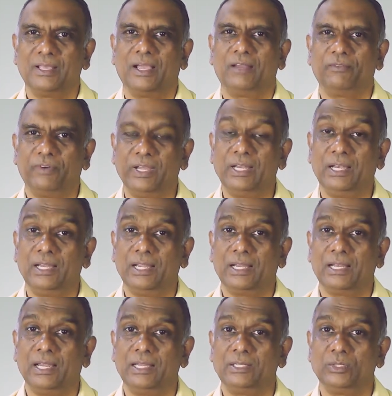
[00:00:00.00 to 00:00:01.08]
And finally,
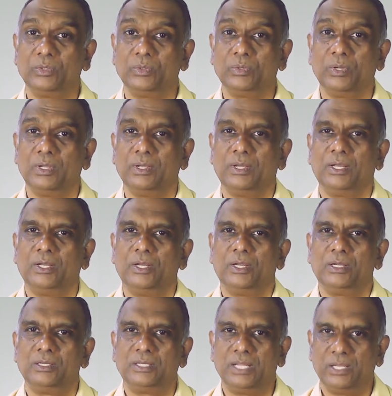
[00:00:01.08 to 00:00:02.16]
I'd like to
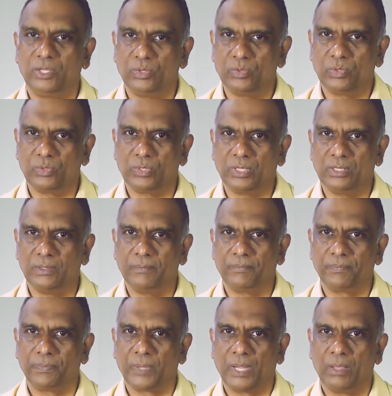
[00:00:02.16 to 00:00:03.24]
take you to the
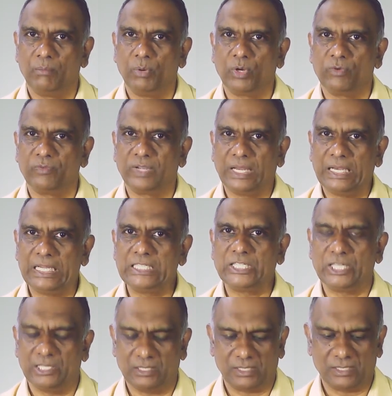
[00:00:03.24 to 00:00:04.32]
book of
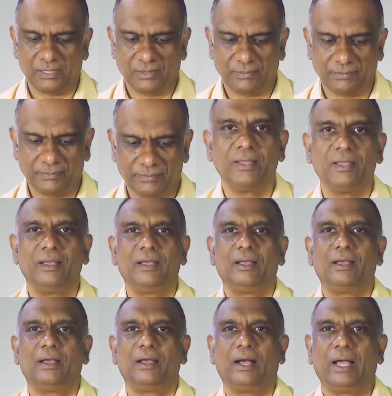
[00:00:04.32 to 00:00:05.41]
Galatians.
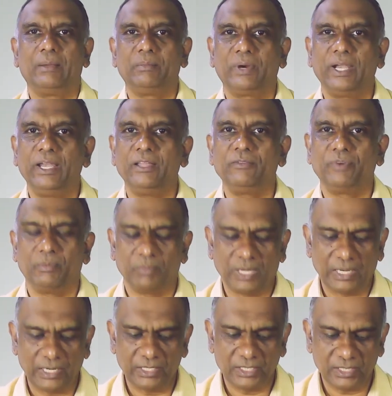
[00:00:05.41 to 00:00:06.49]
I'm reading from
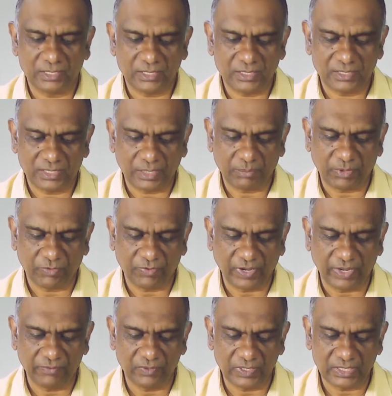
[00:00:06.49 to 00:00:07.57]
Galatians chapter
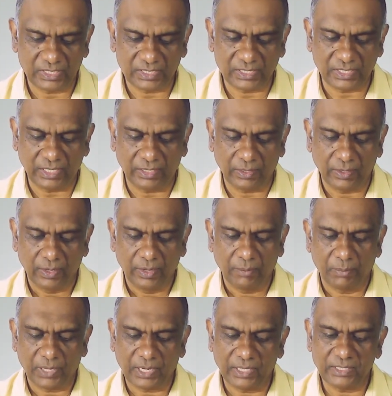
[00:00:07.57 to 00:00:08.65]
5, verse 16.
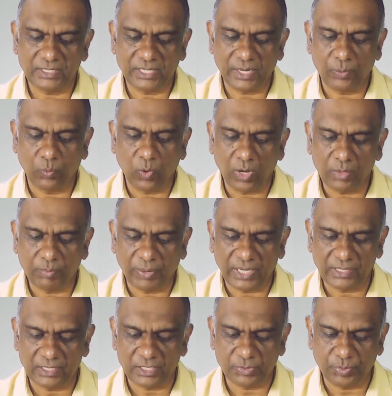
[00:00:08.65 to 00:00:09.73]
But I say, walk
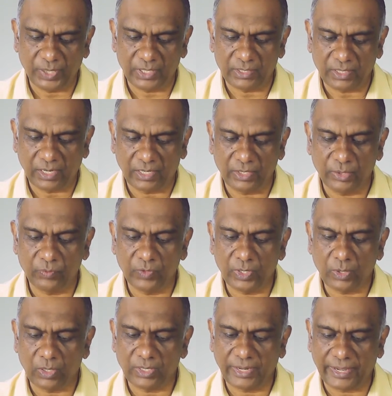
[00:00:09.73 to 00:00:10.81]
by the Spirit, and you
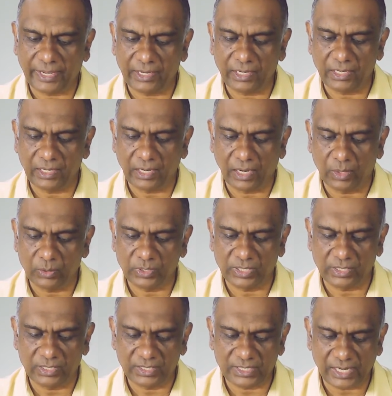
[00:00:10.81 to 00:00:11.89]
will not carry out
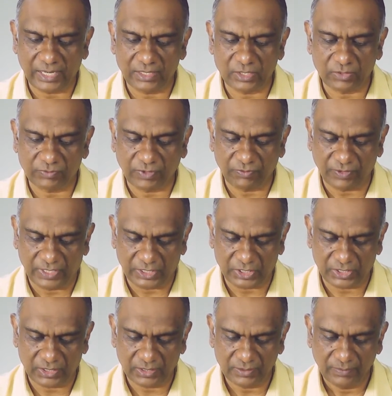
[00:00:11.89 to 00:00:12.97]
the desires of the
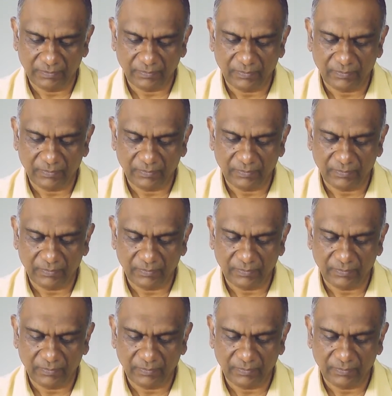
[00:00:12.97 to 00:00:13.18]
flesh.